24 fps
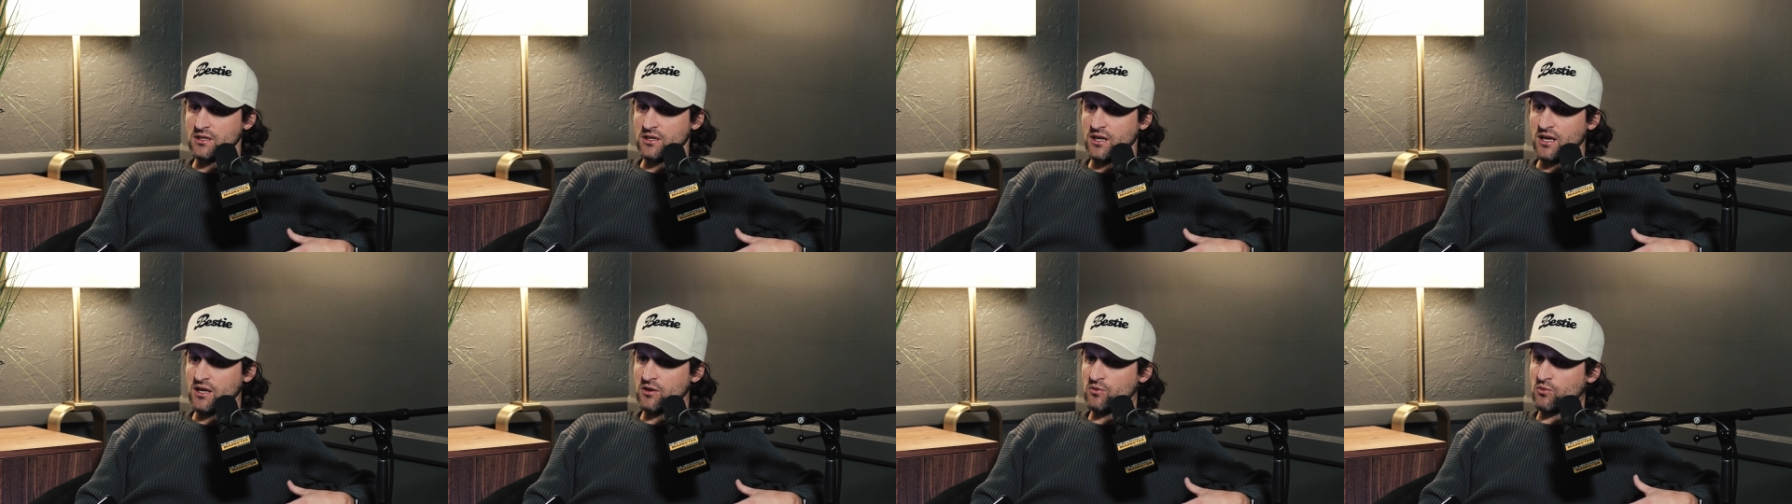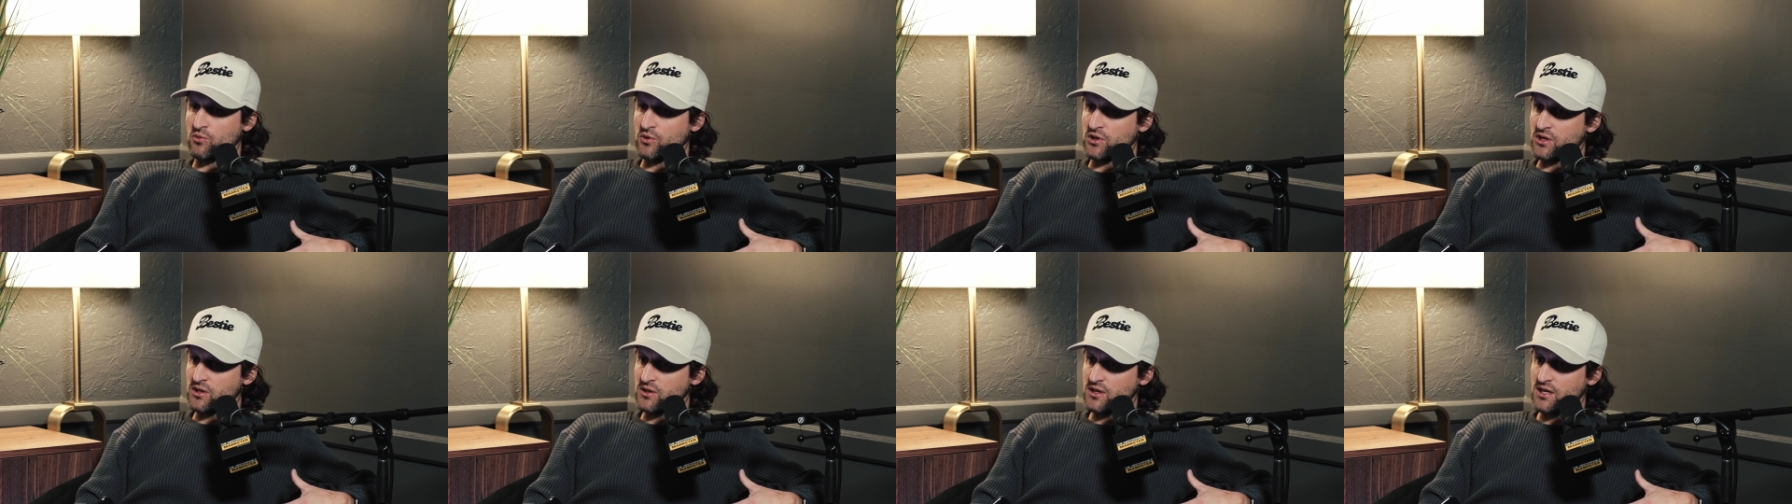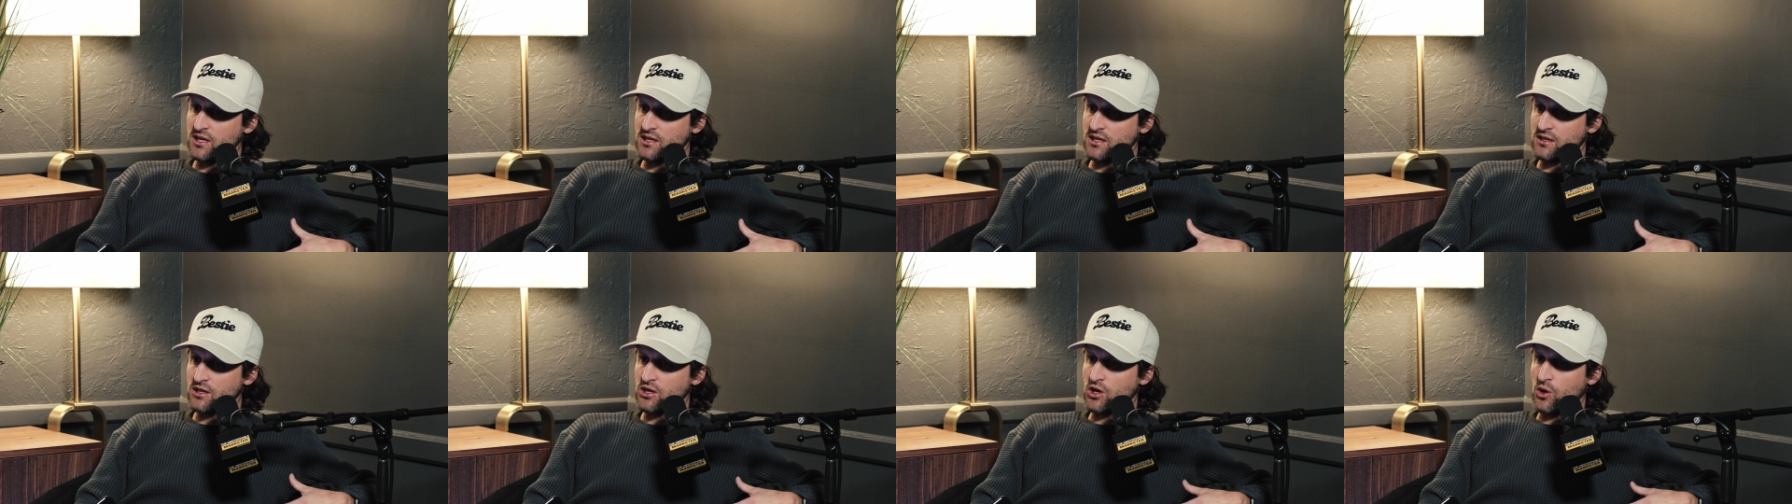and
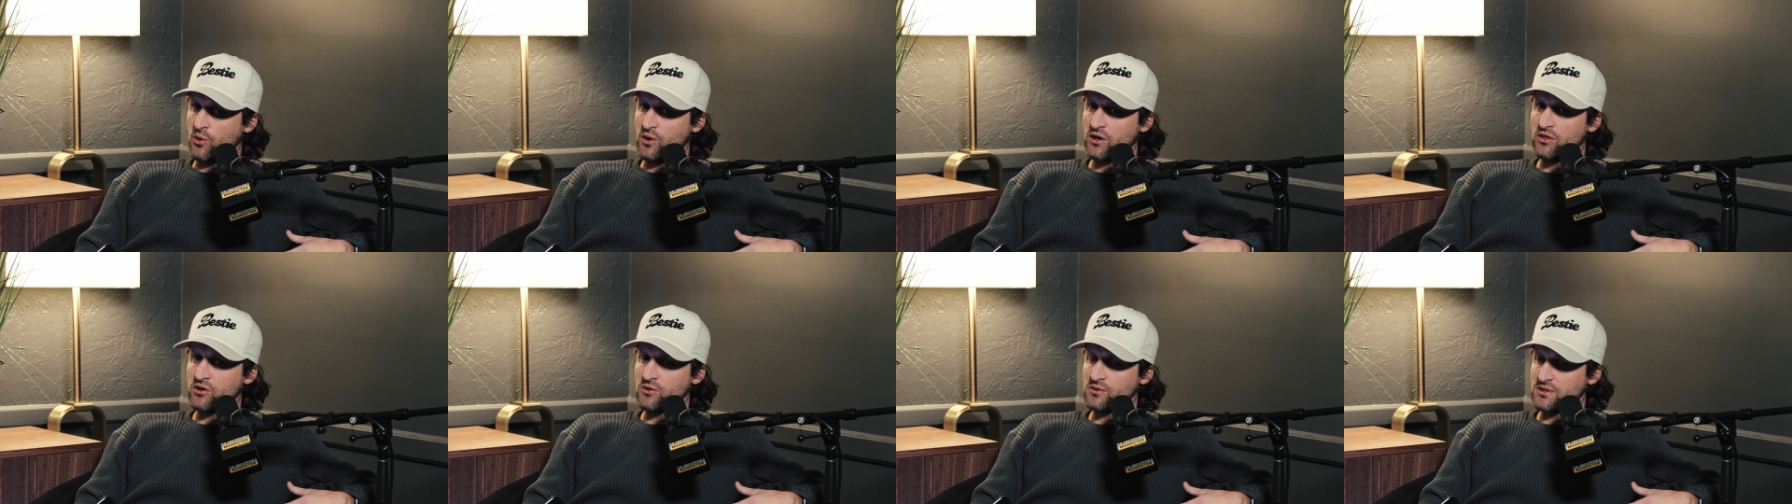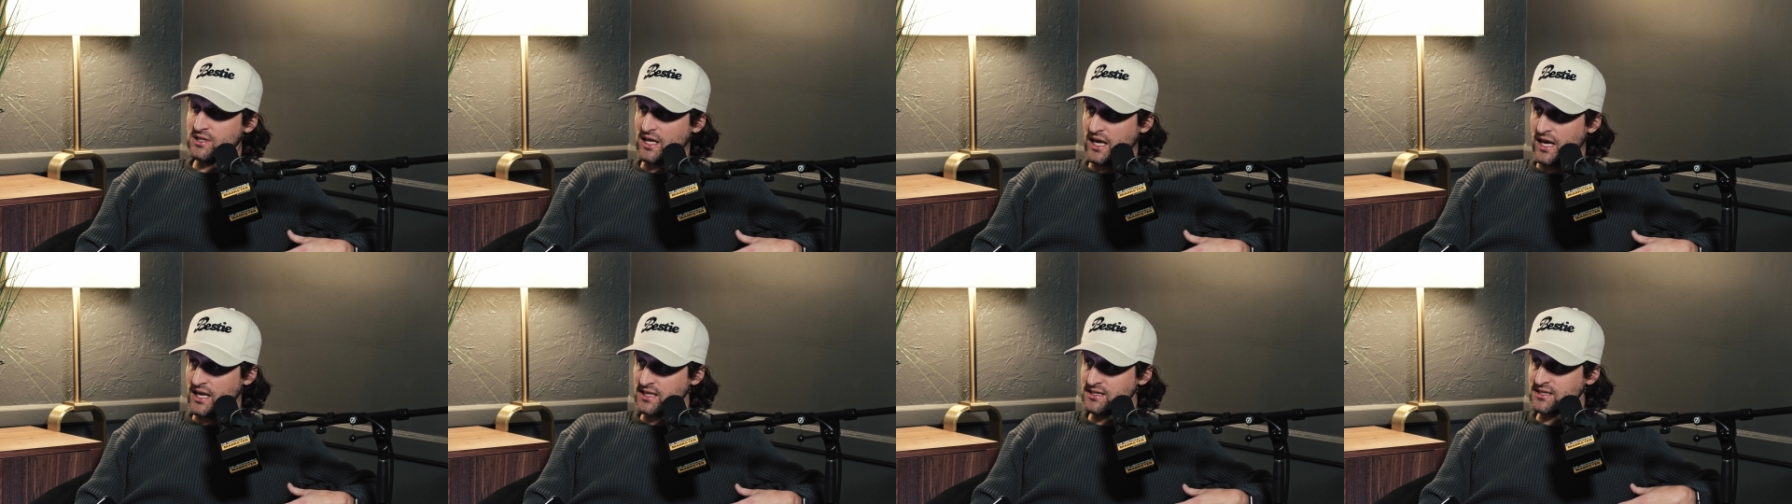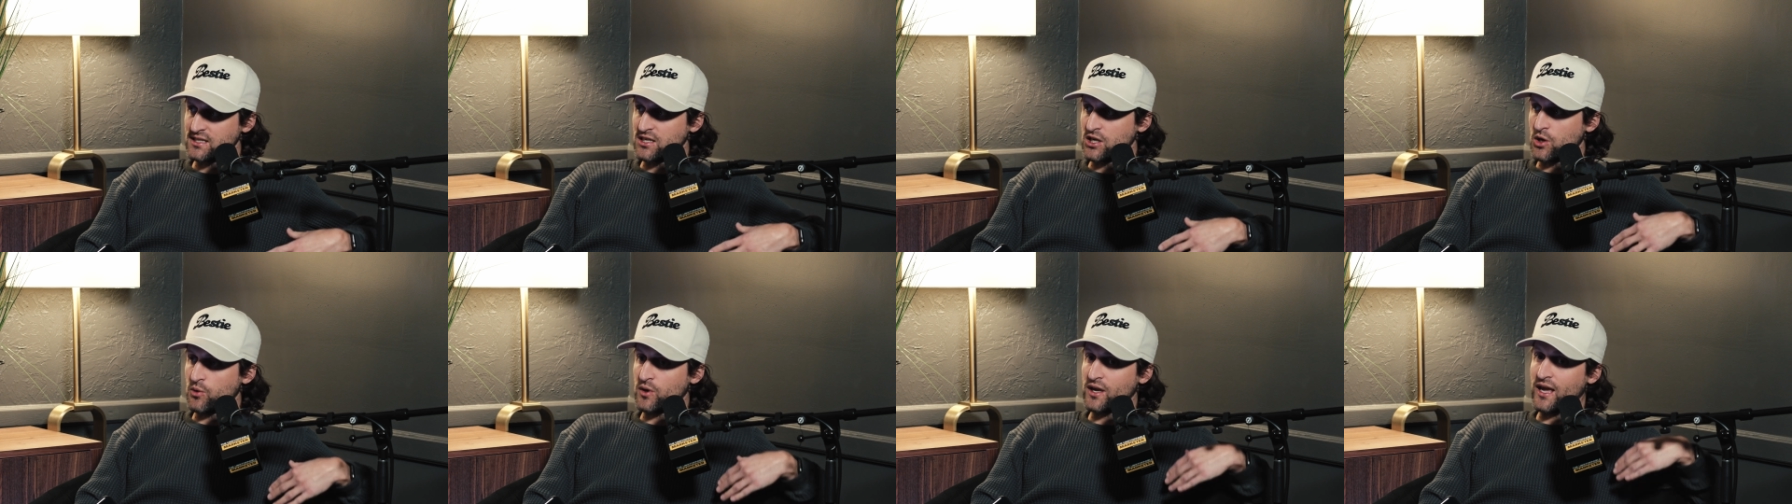really going through tests
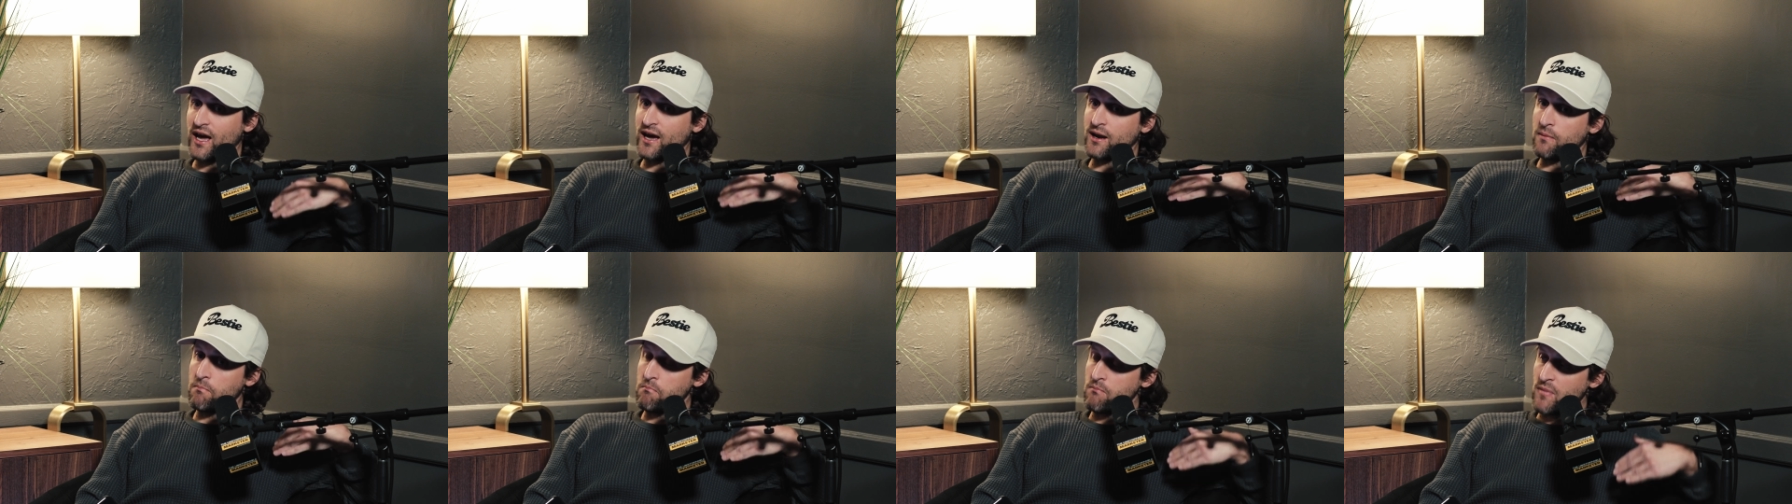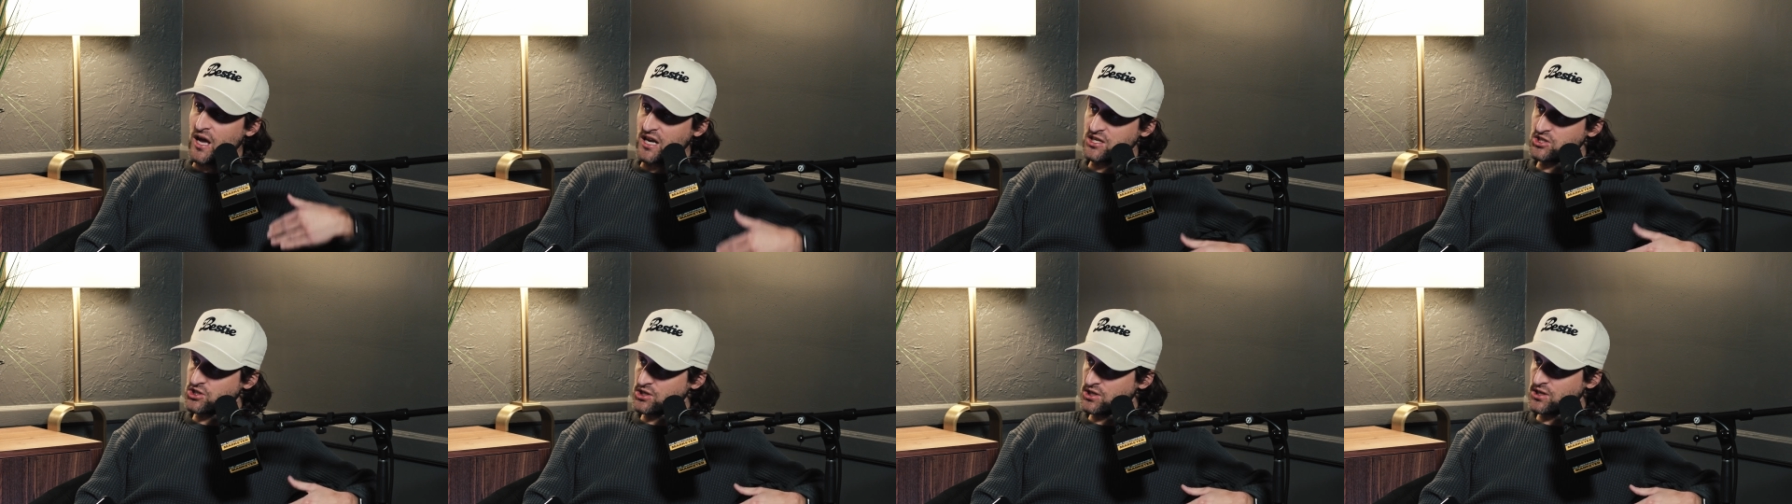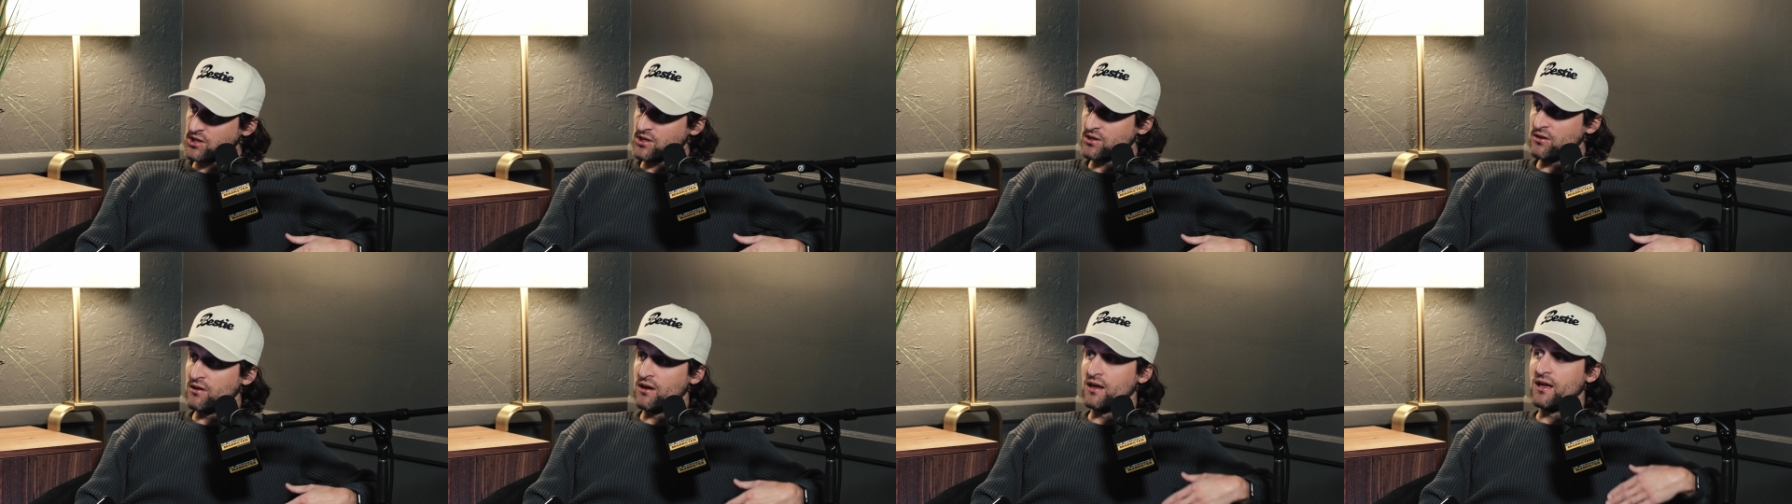and knowing how to
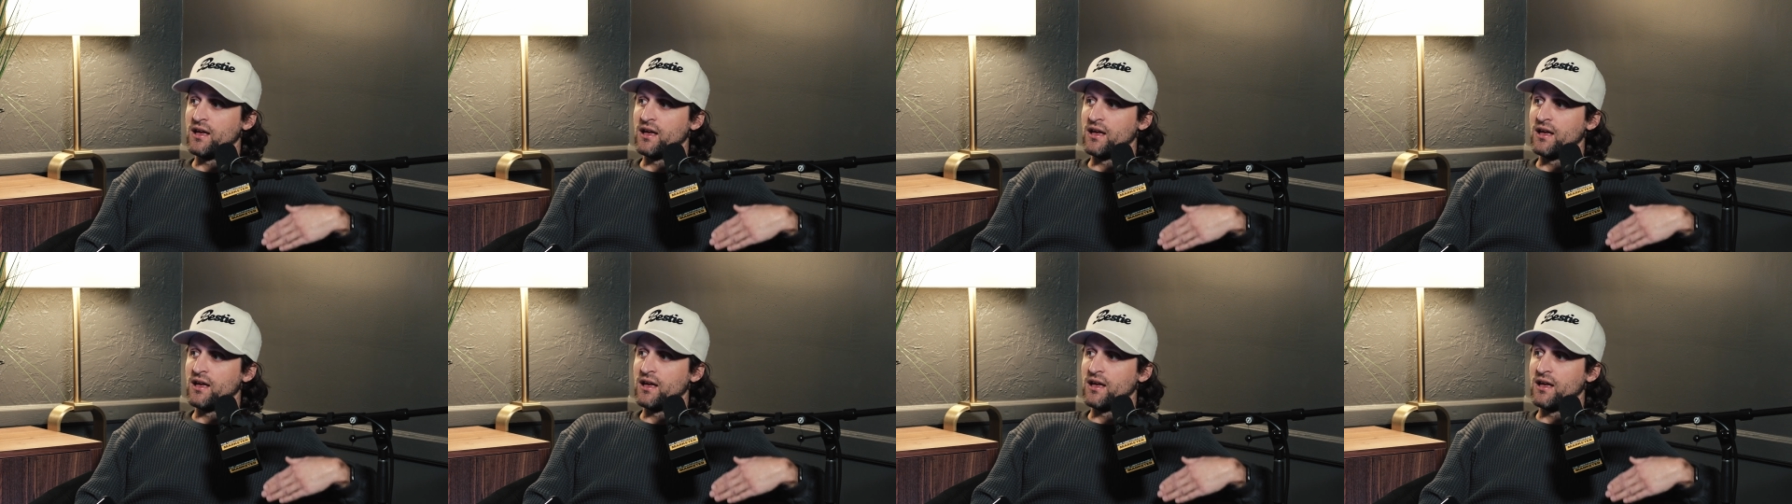measure